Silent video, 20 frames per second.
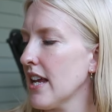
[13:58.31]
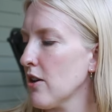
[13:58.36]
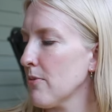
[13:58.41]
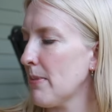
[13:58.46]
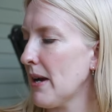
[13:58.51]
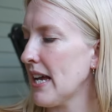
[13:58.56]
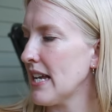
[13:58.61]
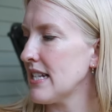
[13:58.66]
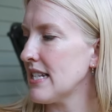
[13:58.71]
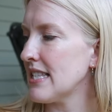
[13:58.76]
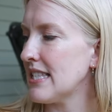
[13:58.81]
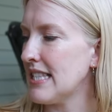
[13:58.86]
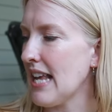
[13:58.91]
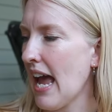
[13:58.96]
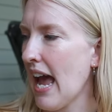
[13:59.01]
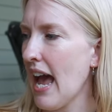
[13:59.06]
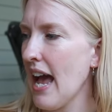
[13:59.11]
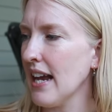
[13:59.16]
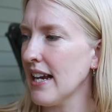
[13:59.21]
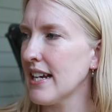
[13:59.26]
They're by
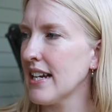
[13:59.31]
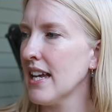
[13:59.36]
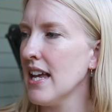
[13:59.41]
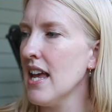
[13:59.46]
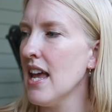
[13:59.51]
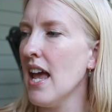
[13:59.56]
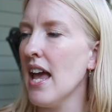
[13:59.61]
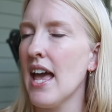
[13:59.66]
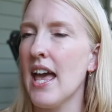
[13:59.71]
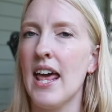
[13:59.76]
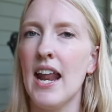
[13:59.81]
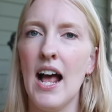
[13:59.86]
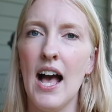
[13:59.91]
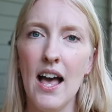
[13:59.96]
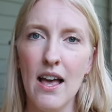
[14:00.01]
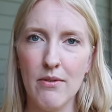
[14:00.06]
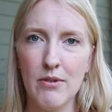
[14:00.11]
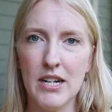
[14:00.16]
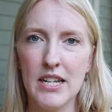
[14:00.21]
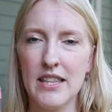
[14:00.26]
Zak. And
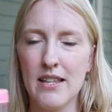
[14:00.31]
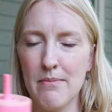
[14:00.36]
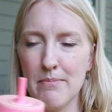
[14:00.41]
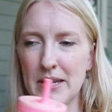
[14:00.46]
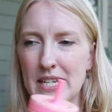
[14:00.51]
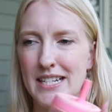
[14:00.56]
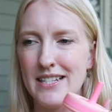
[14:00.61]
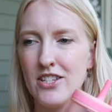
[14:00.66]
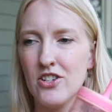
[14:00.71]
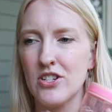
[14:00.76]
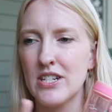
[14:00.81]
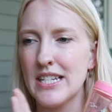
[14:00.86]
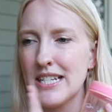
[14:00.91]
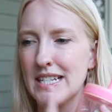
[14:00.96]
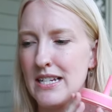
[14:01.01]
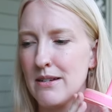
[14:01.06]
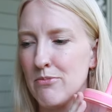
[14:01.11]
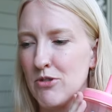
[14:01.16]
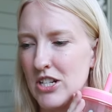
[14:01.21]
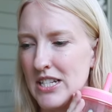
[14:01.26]
I wanted them because they're Disney